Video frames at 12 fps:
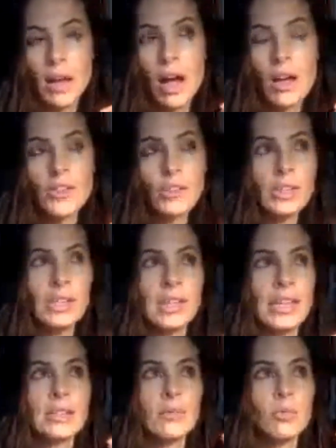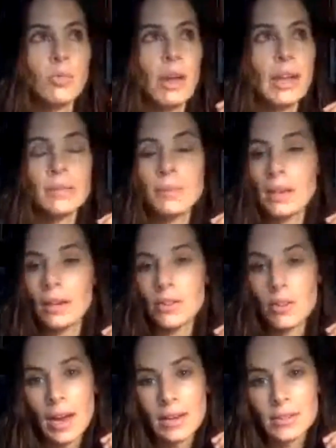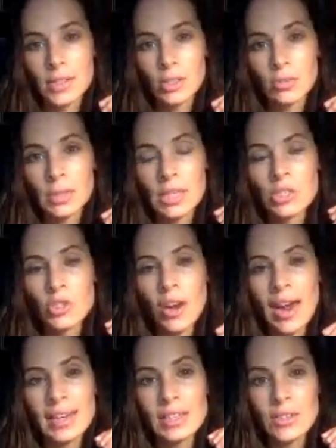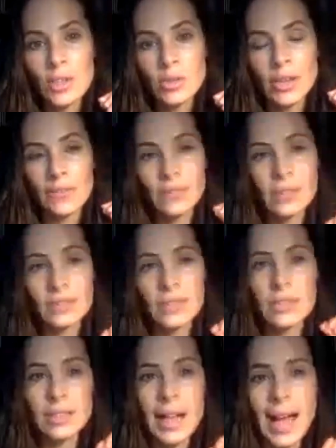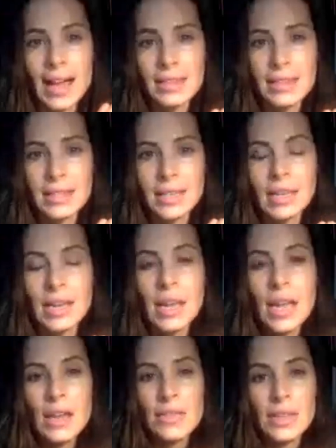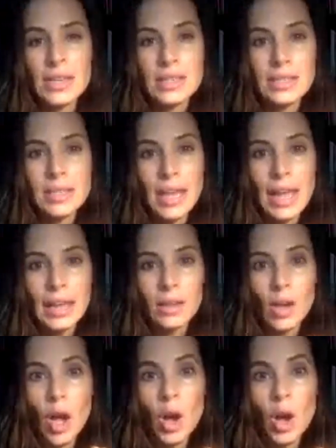Honoring is way beyond gratitude because gratitude, I feel, still has in it this like,